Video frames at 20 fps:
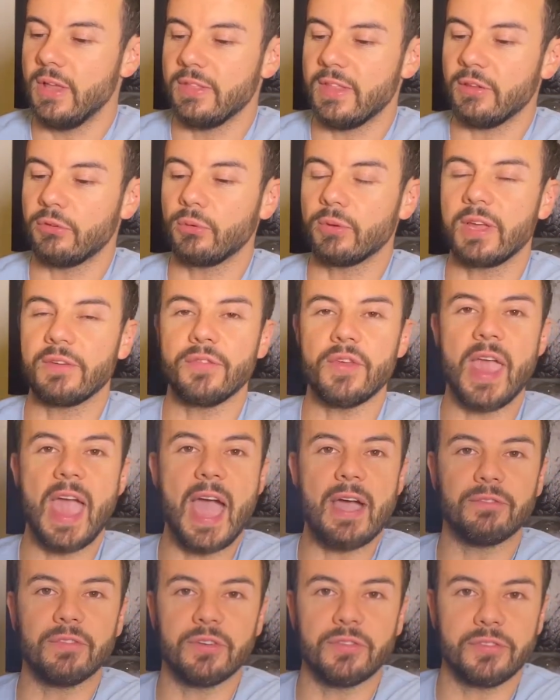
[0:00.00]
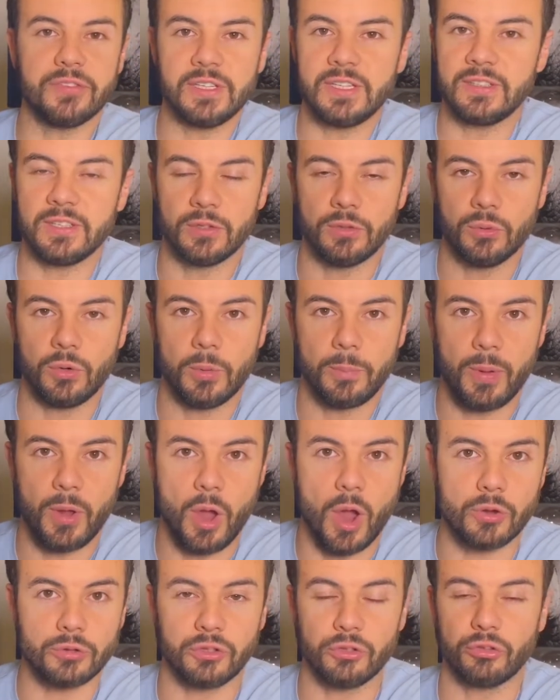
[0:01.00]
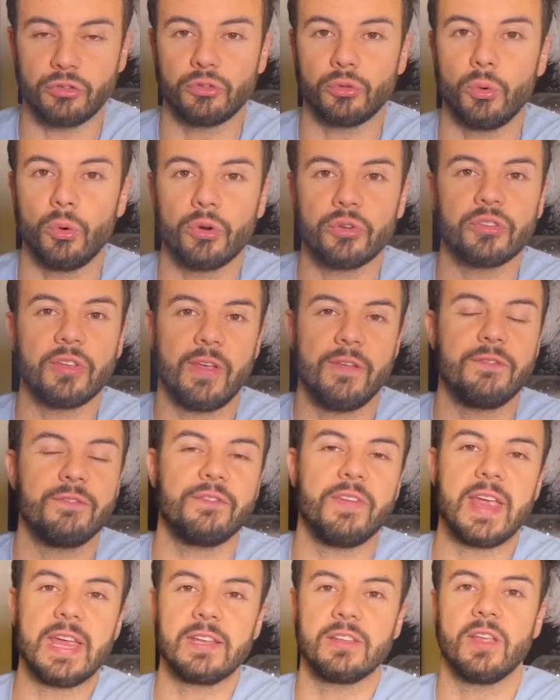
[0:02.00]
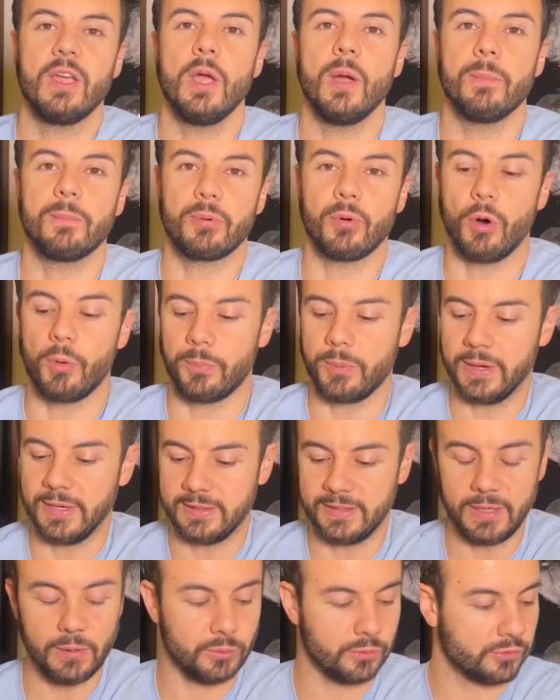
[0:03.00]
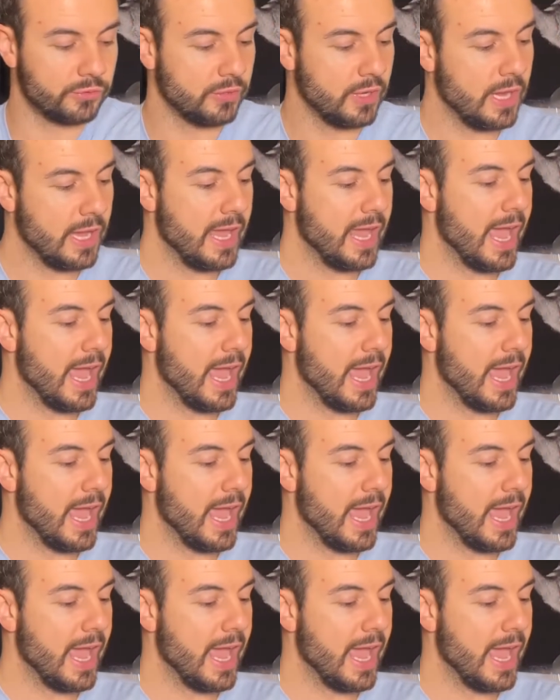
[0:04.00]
This will give you everything you need to know about how to source and find property deals.